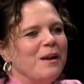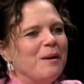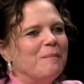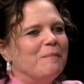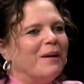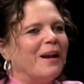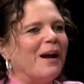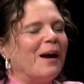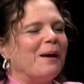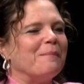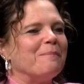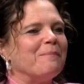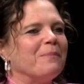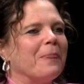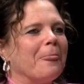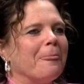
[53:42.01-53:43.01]
But
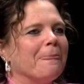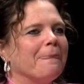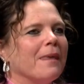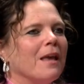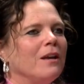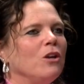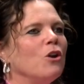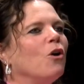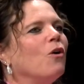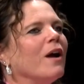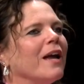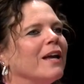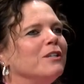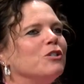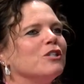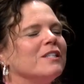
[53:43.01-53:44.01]
you know,
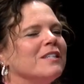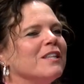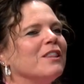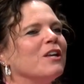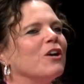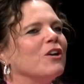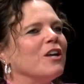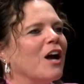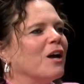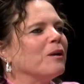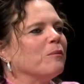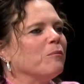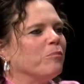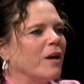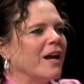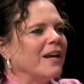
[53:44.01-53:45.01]
and just in their young
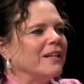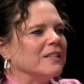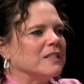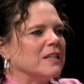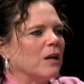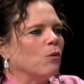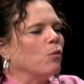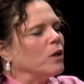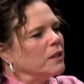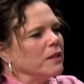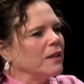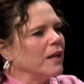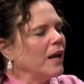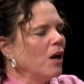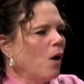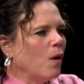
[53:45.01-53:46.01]
brains, like, what did
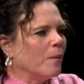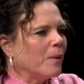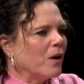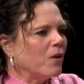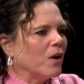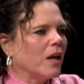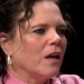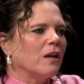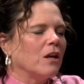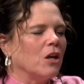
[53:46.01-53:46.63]
they know about it?